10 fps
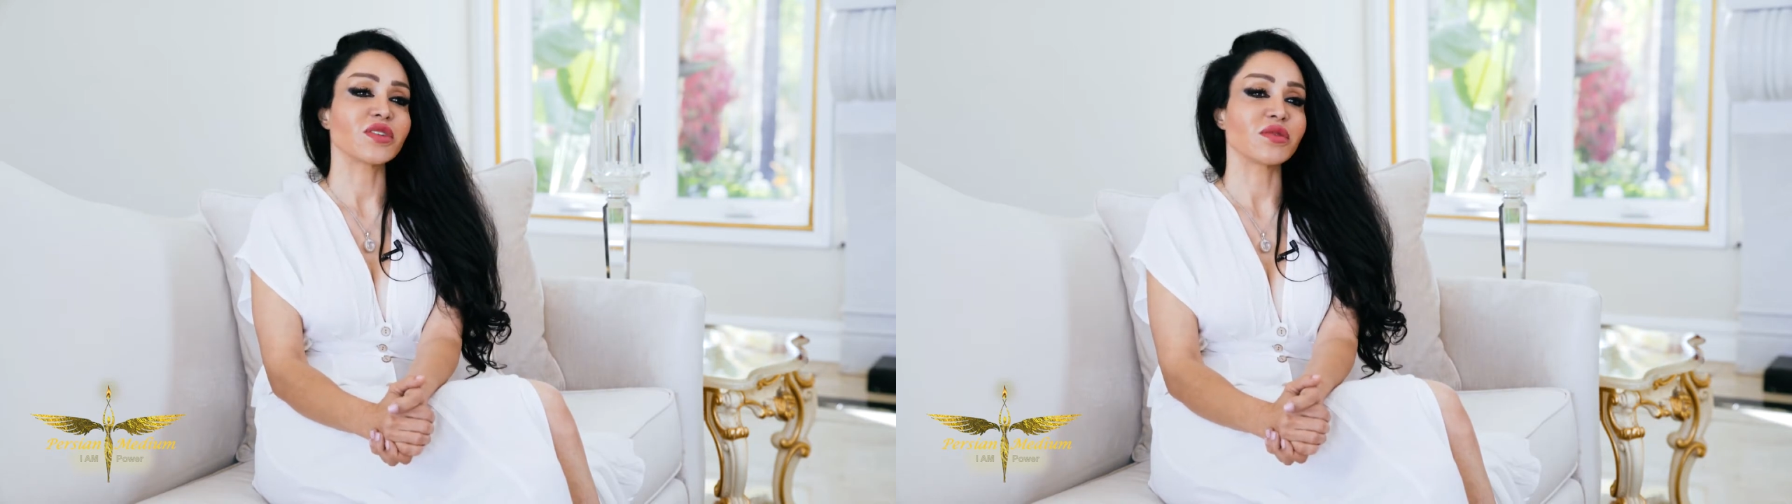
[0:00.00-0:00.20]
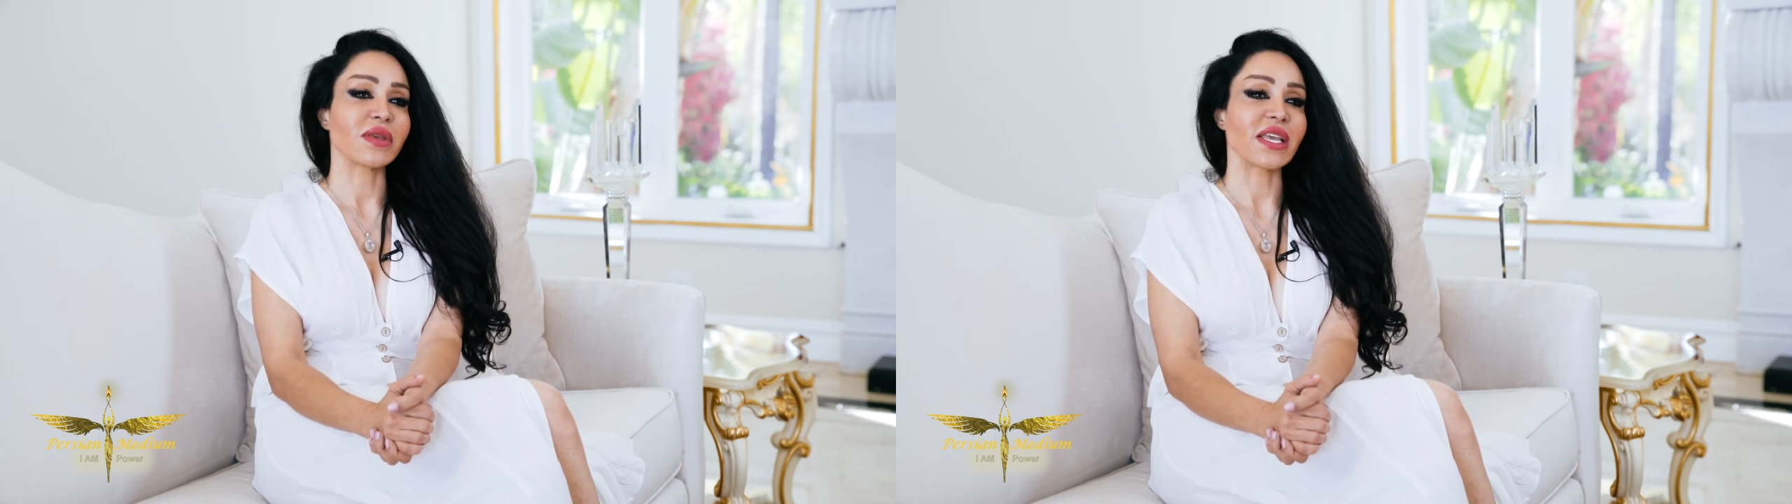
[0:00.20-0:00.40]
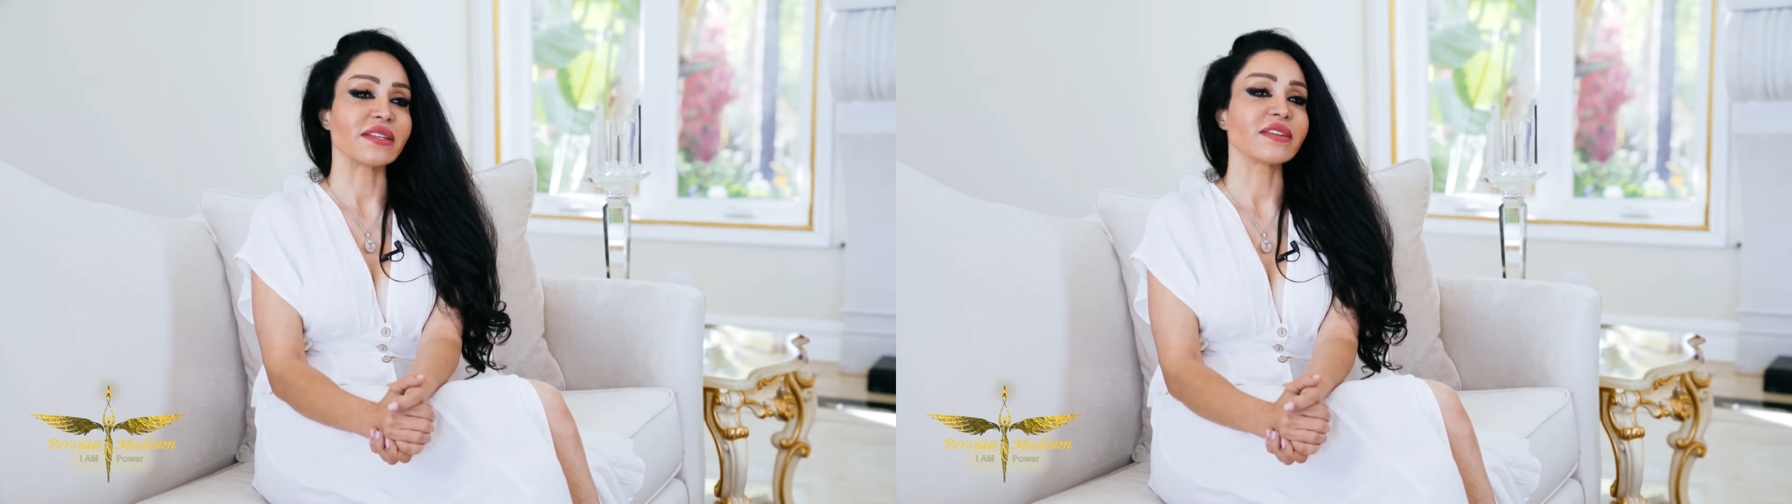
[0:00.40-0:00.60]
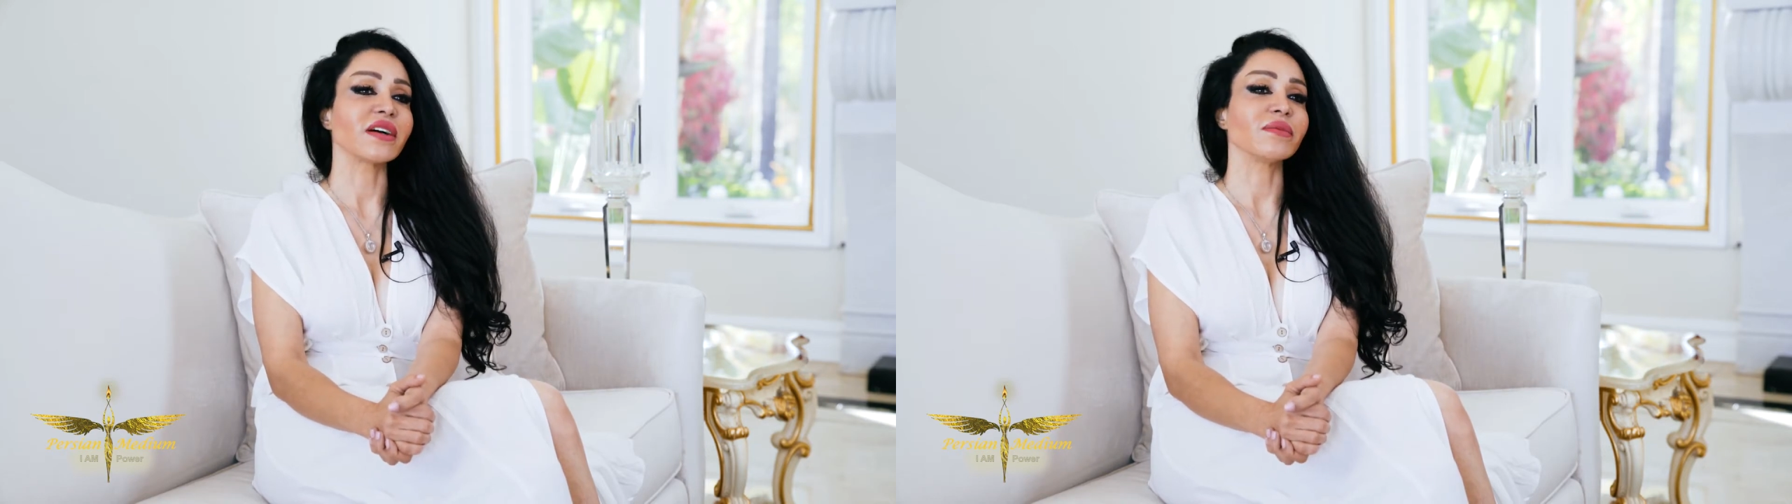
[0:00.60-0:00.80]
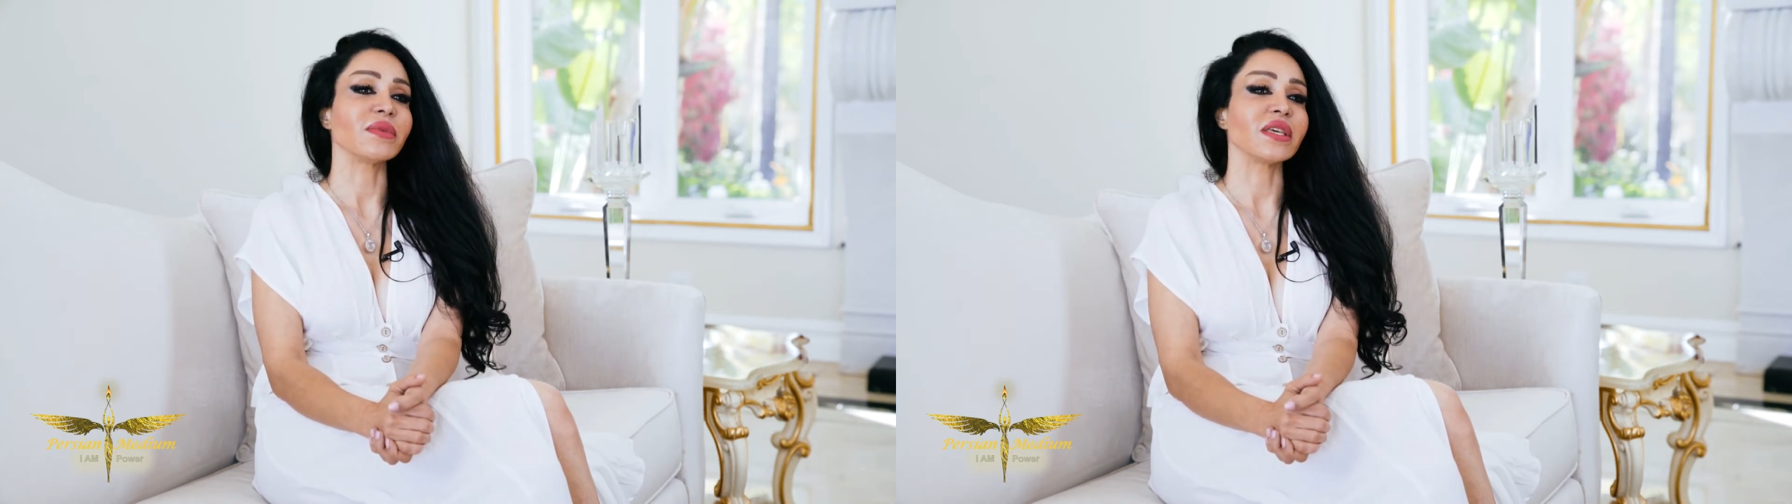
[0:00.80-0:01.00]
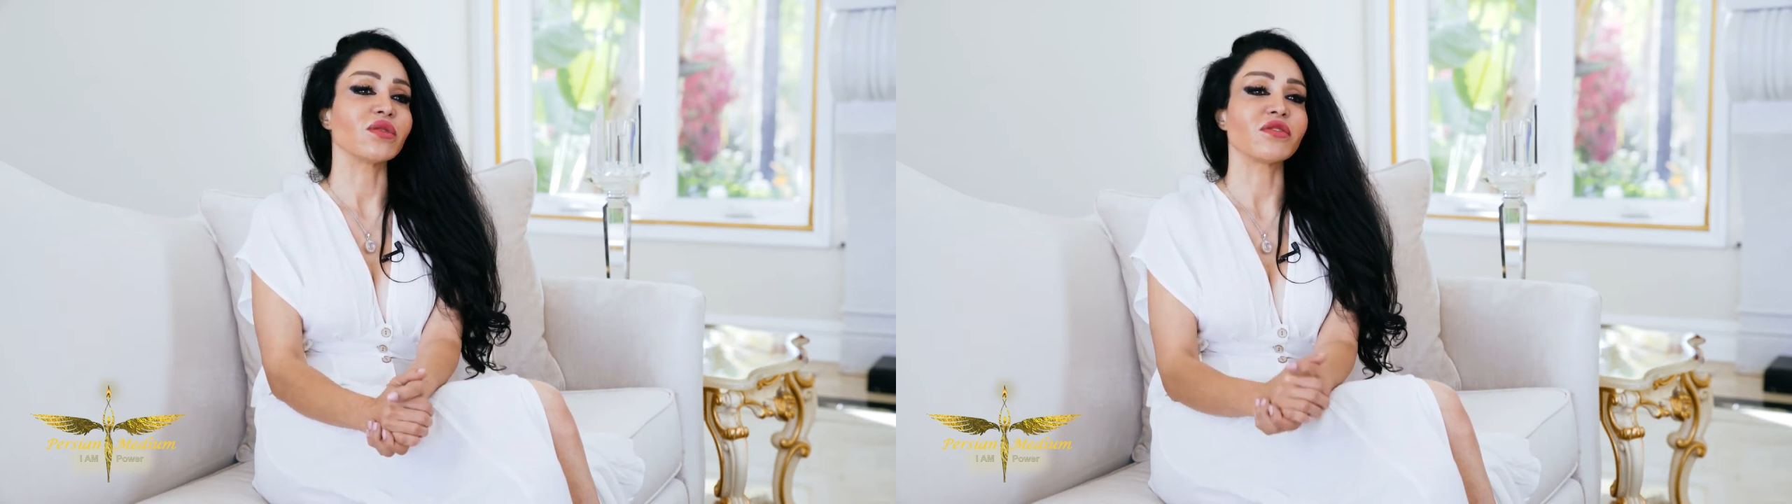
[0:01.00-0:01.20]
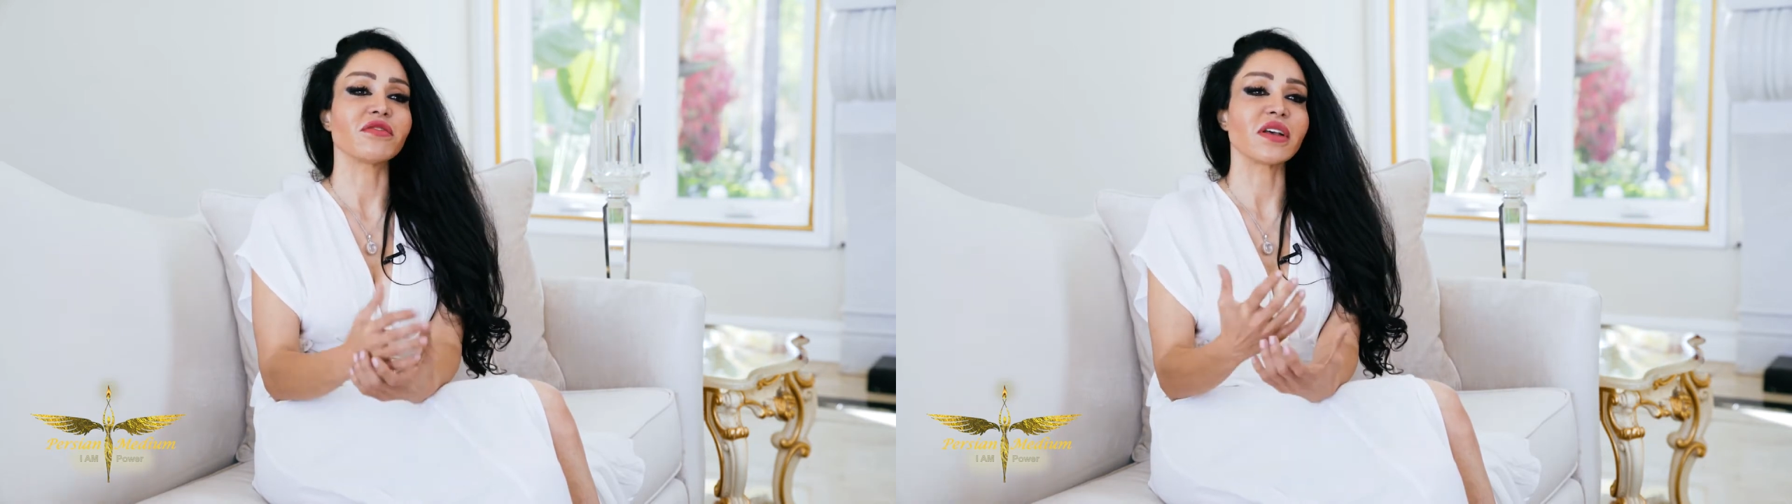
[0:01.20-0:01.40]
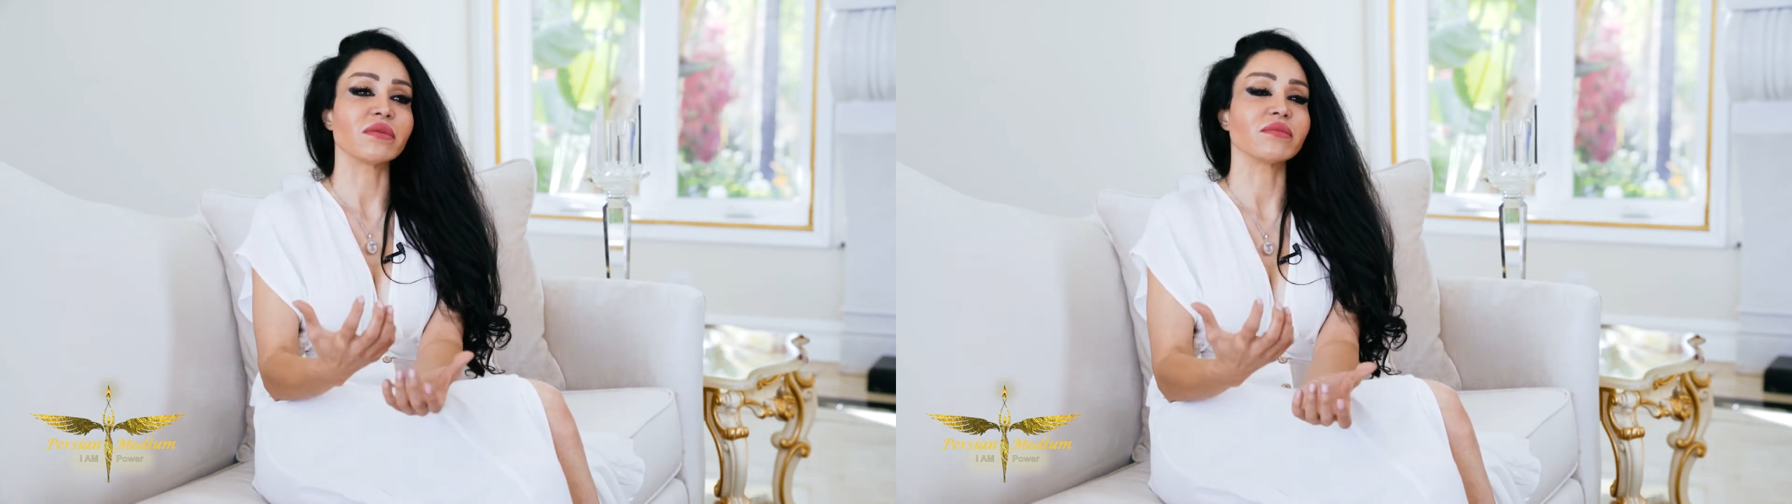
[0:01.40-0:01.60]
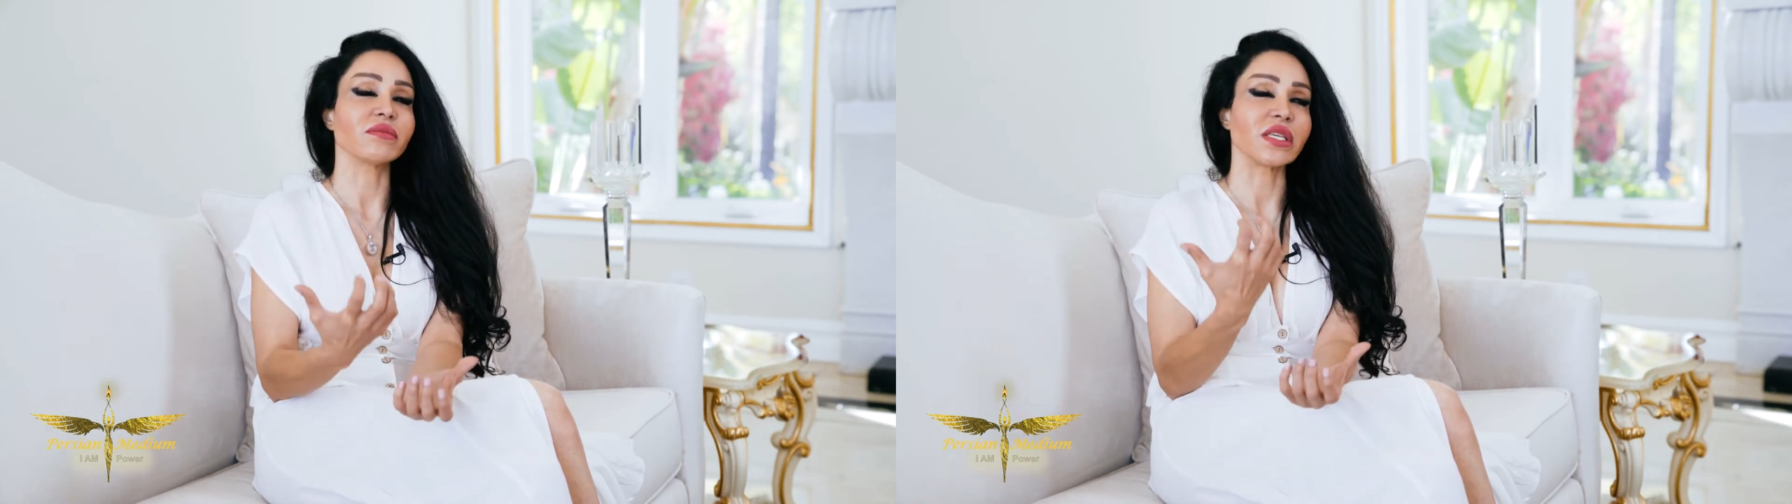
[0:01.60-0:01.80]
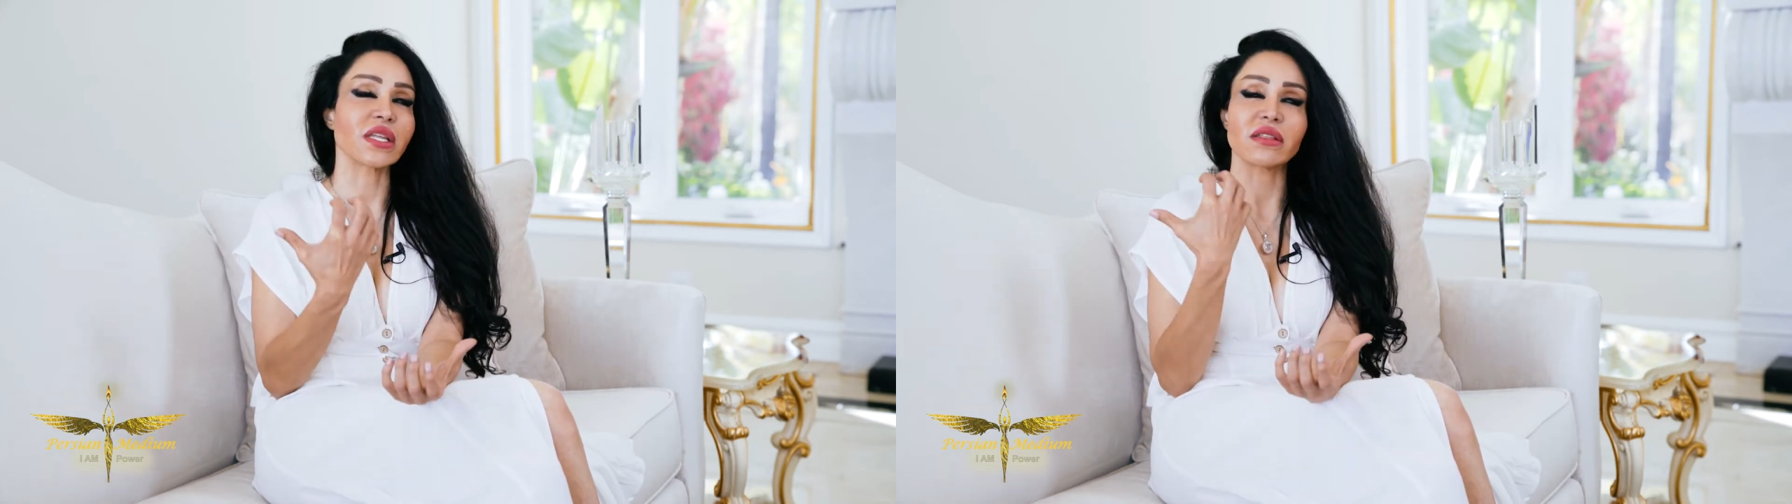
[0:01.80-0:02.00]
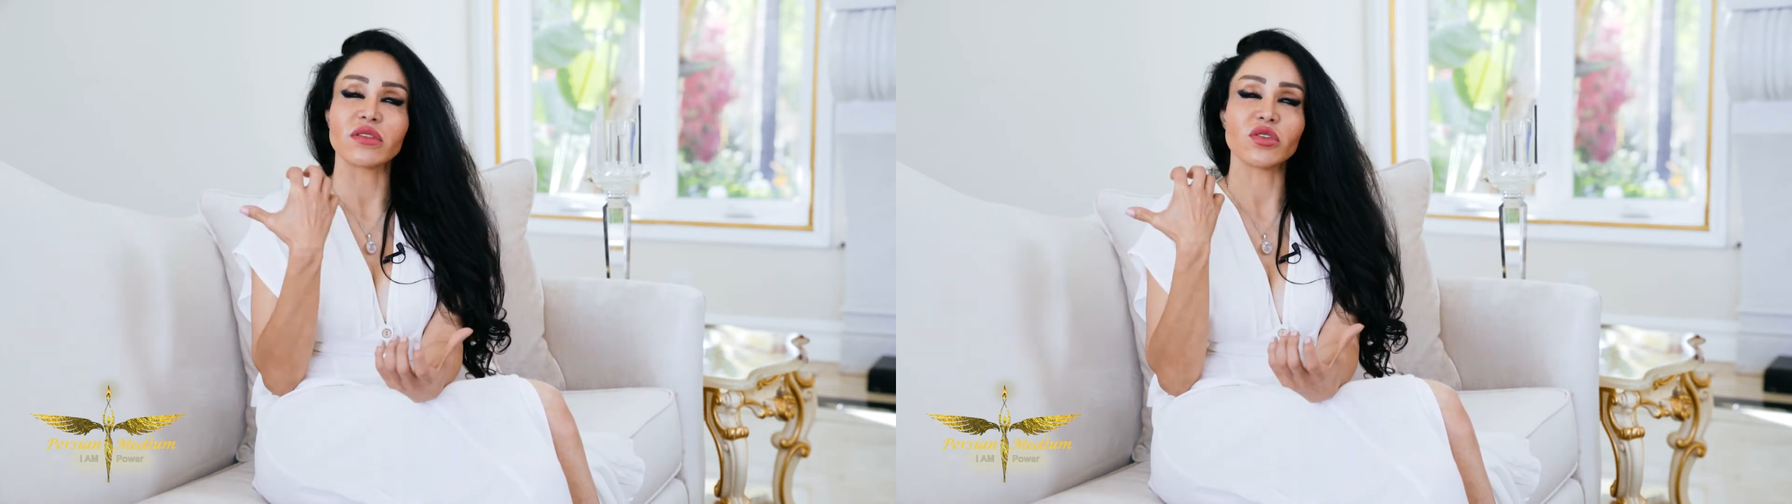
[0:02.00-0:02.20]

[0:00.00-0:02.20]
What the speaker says: to me and tell me or tell me that,